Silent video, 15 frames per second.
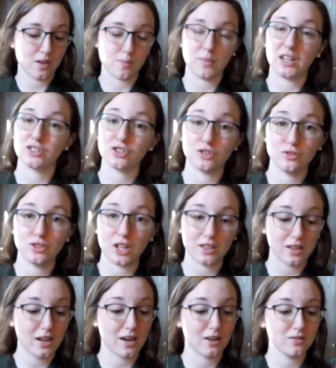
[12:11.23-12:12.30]
make sure you check
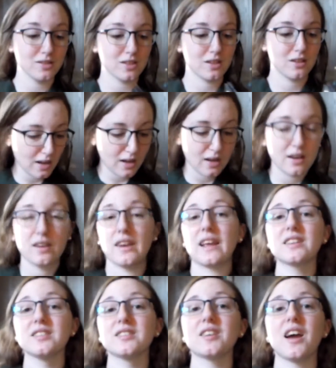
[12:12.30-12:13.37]
that out.
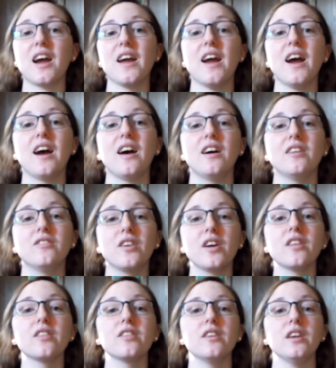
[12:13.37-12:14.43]
Next I
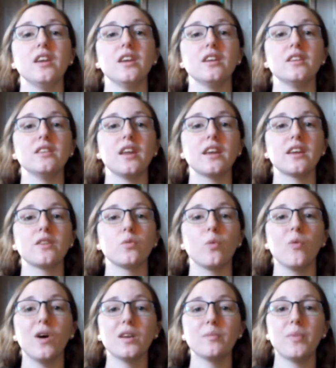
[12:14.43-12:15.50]
have the Naked
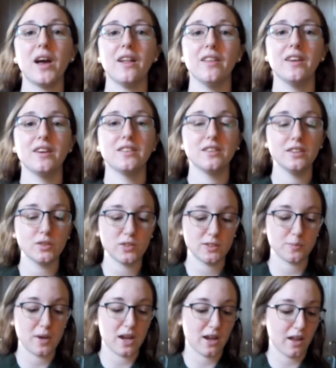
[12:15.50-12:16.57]
One palette. This
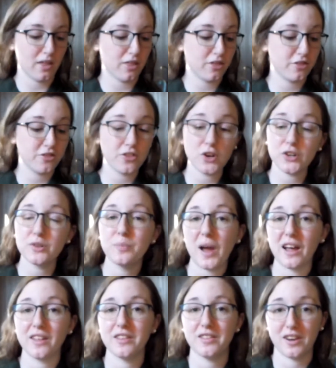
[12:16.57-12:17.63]
is my third
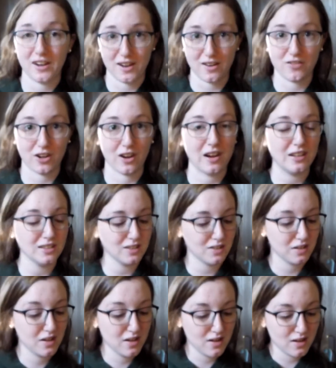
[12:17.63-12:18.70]
palette that I ever got.